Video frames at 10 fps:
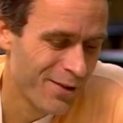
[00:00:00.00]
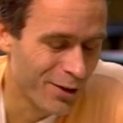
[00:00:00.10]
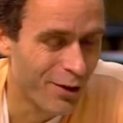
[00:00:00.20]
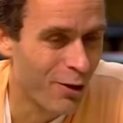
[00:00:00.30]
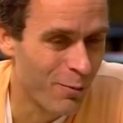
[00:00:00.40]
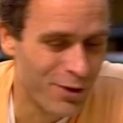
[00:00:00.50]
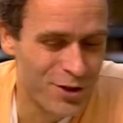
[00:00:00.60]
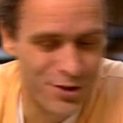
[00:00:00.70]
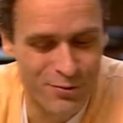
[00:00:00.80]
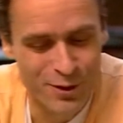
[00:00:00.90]
the
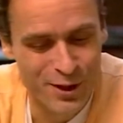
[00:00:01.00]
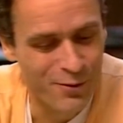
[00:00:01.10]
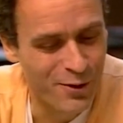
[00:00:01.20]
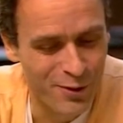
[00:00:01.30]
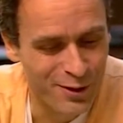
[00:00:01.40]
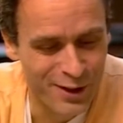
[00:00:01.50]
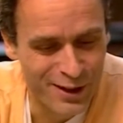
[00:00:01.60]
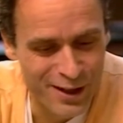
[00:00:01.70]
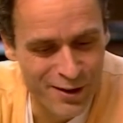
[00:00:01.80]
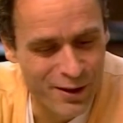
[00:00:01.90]
garbage and whatever they were
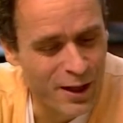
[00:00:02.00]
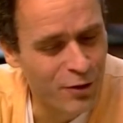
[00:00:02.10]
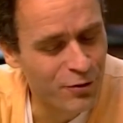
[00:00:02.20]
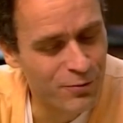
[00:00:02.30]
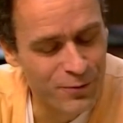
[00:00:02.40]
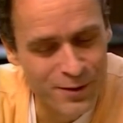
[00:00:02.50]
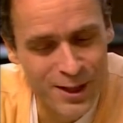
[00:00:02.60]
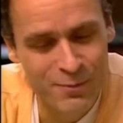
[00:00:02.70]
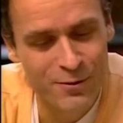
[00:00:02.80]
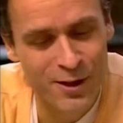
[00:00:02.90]
cleaning out of their house, and from
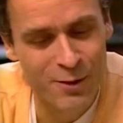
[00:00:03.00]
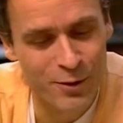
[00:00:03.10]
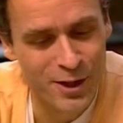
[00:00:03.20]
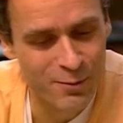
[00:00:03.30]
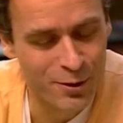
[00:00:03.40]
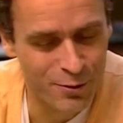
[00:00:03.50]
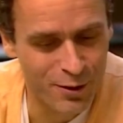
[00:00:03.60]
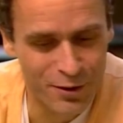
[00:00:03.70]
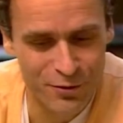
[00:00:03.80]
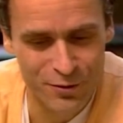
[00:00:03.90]
time to time we'd come
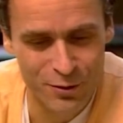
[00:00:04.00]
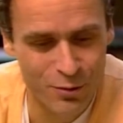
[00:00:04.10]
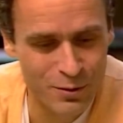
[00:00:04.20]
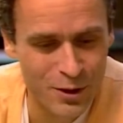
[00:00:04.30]
across so